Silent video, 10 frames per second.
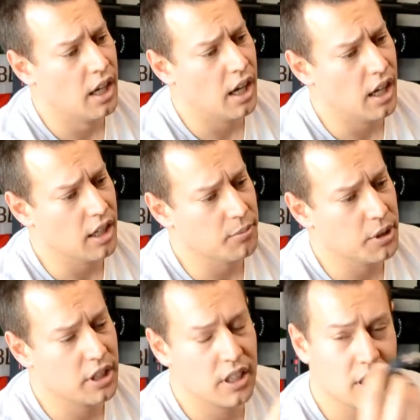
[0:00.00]

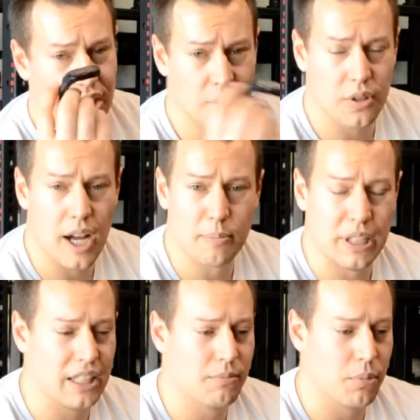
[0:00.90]
You drop it
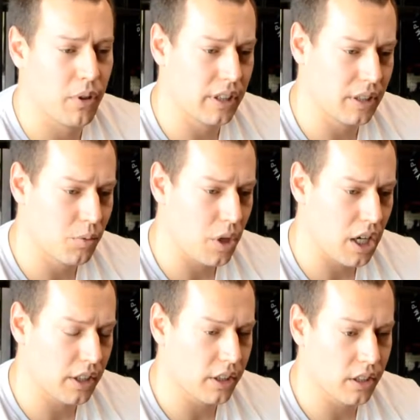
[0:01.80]
in boiling
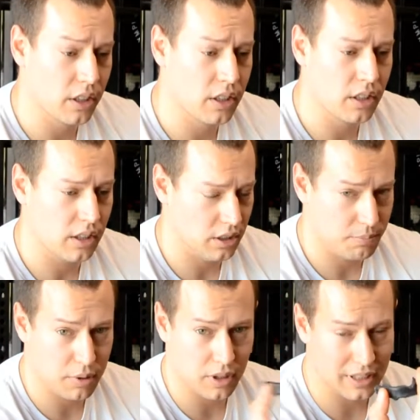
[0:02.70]
water, you
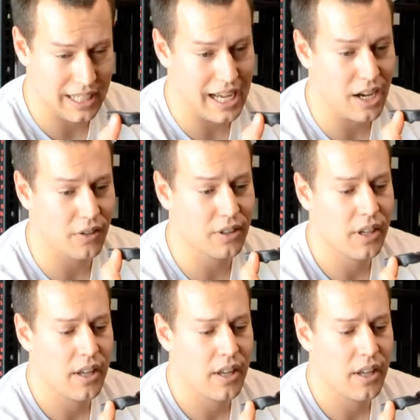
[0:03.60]
pull it out,